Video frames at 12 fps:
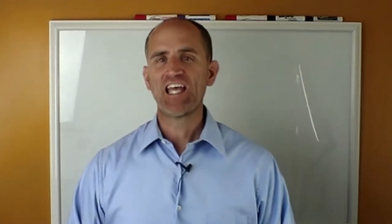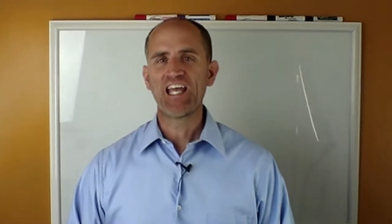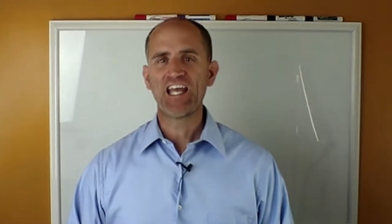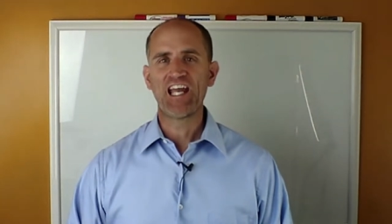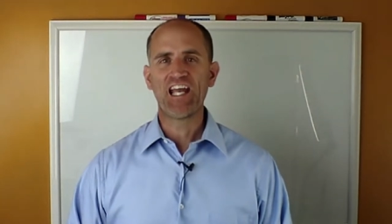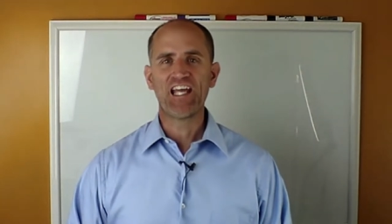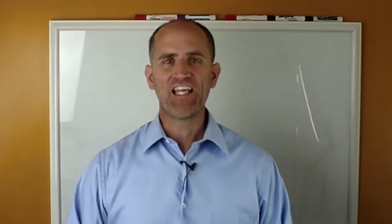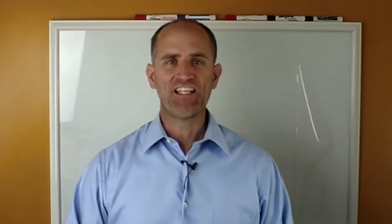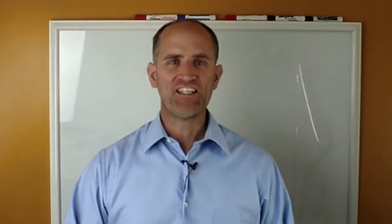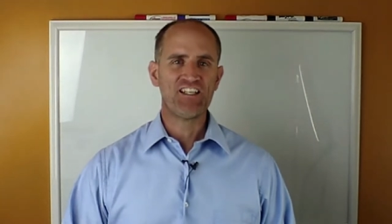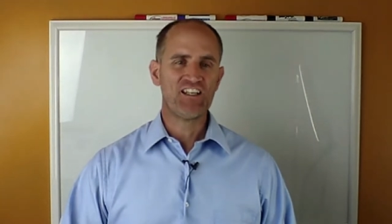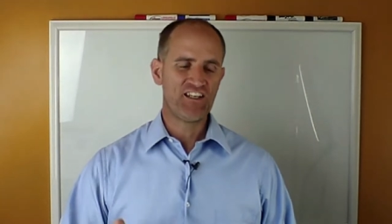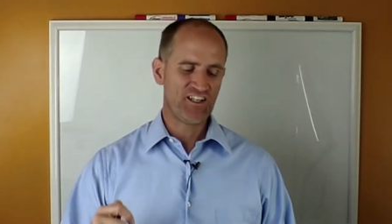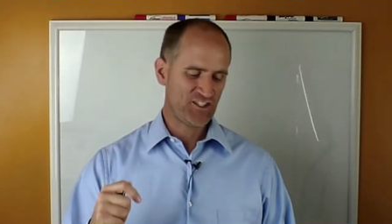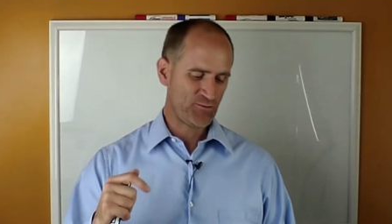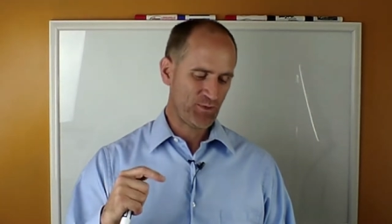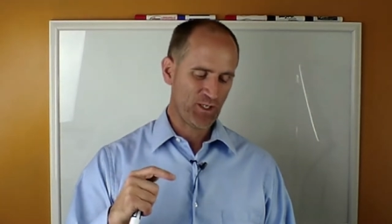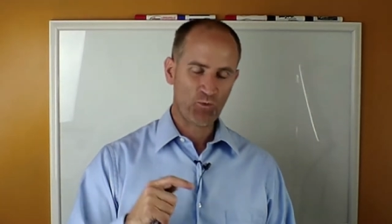and
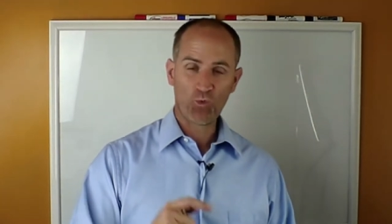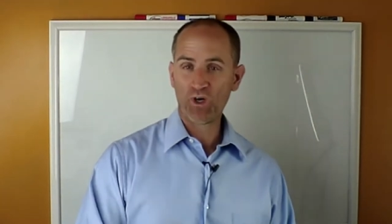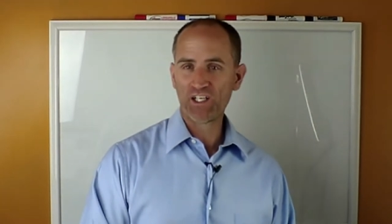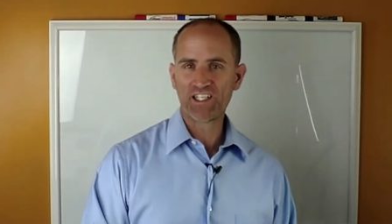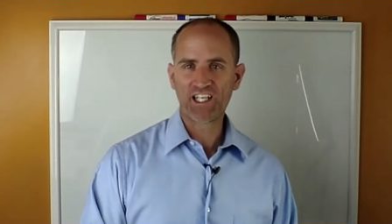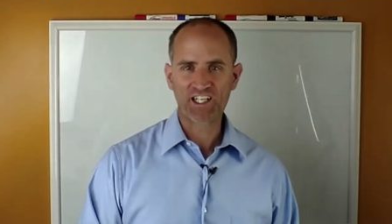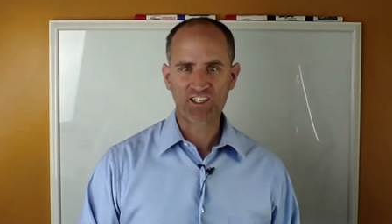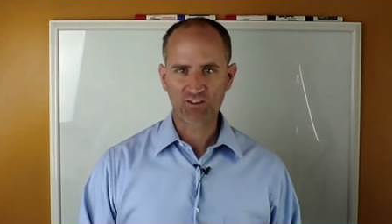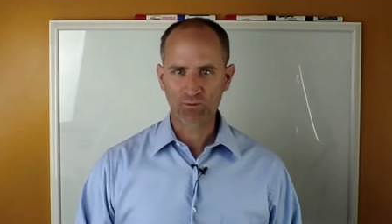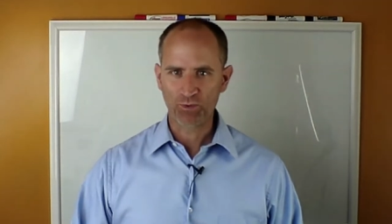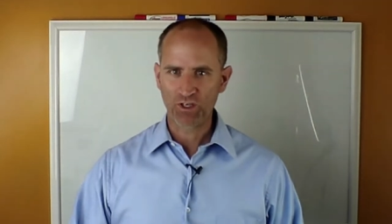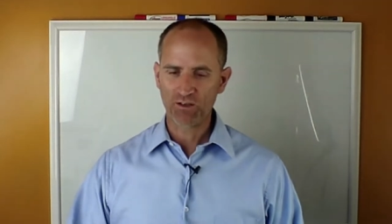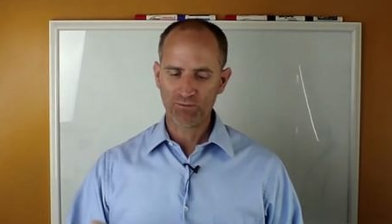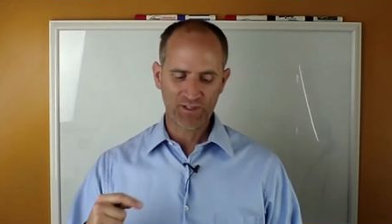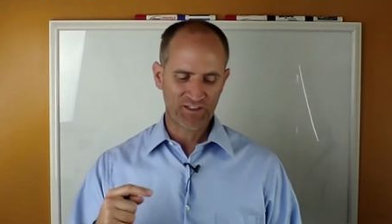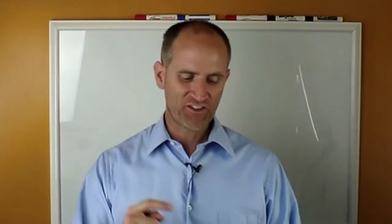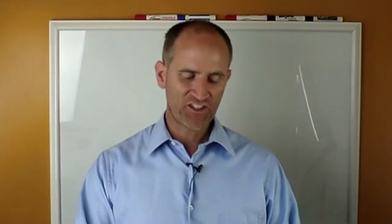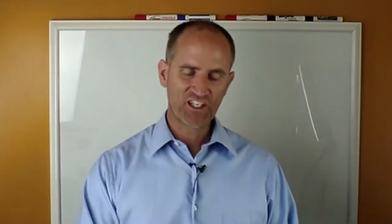it's been one technical problem
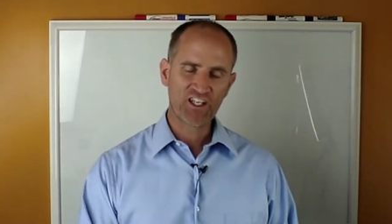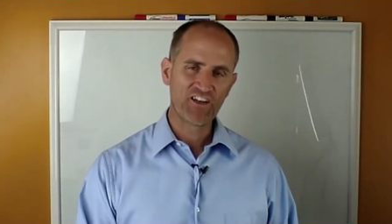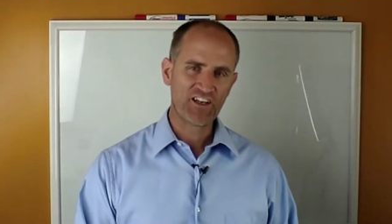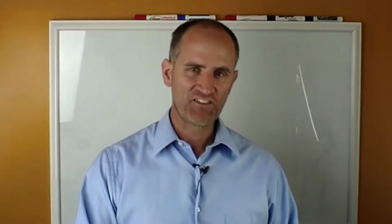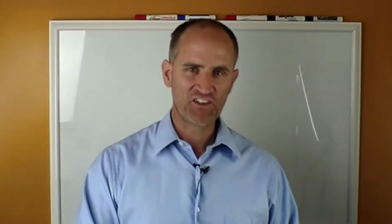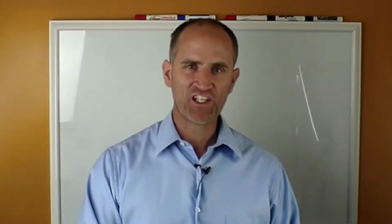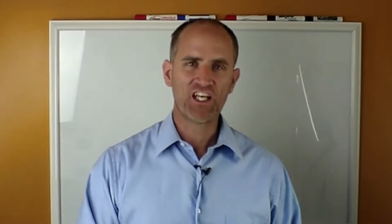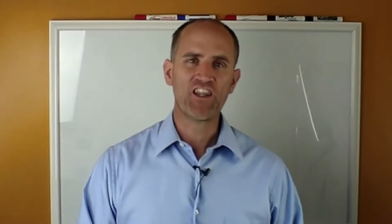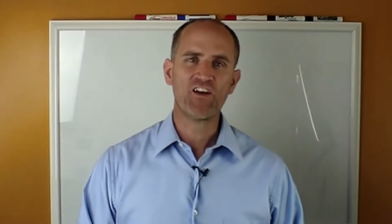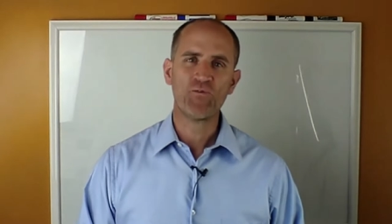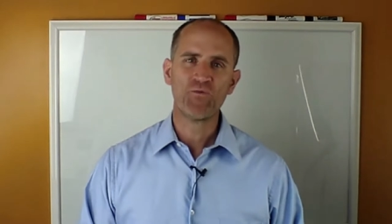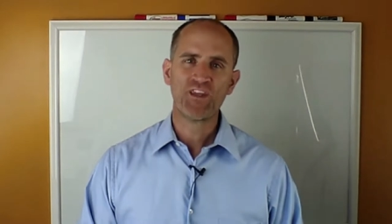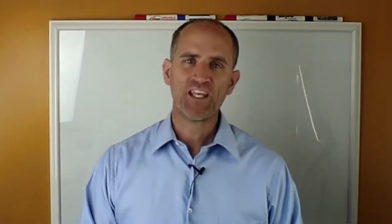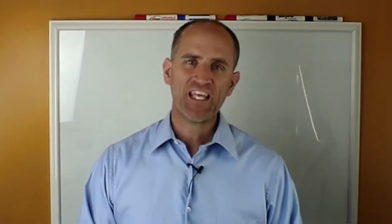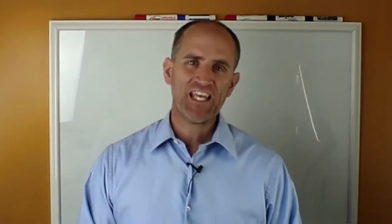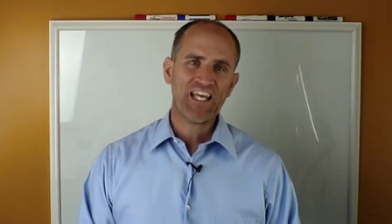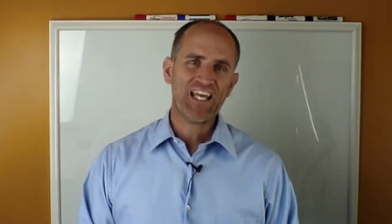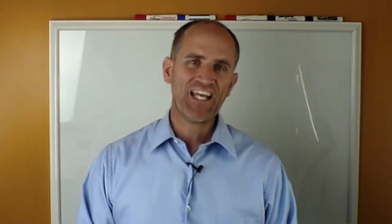after another after another.
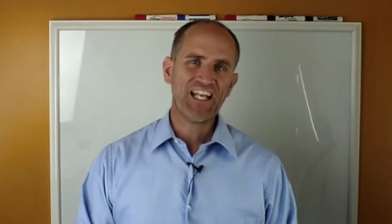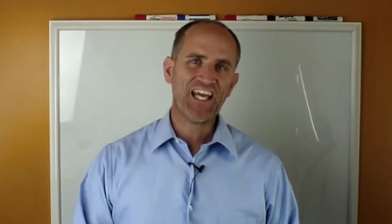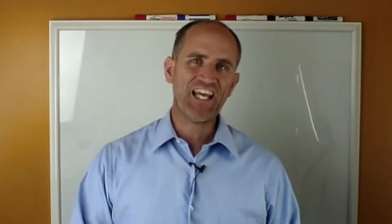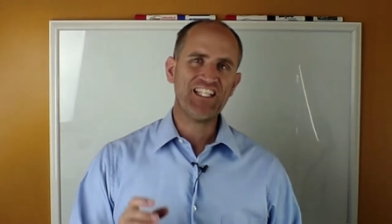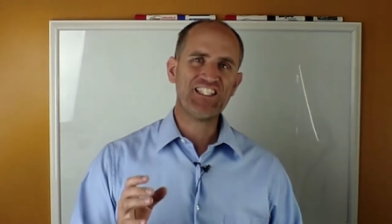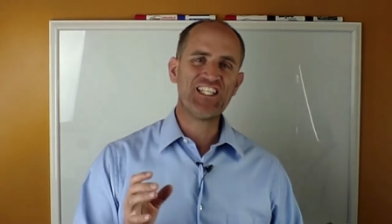And I had